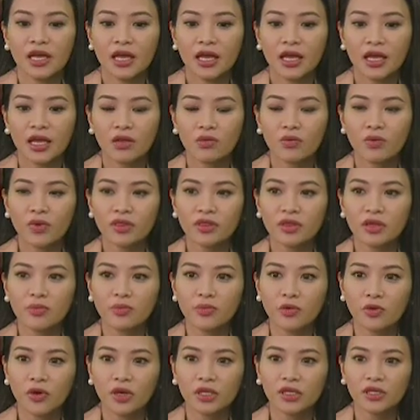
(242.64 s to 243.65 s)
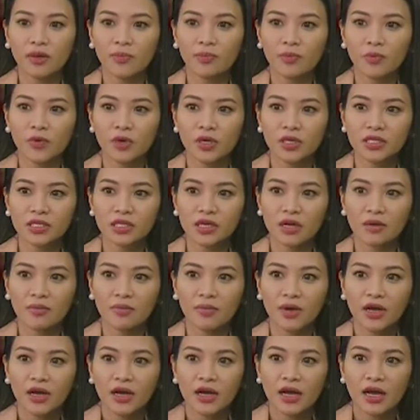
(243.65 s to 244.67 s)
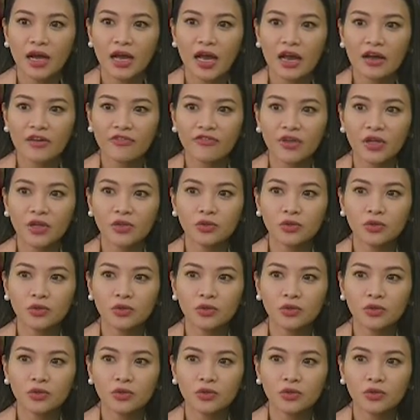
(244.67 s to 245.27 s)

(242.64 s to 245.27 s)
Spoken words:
and what they brought up was having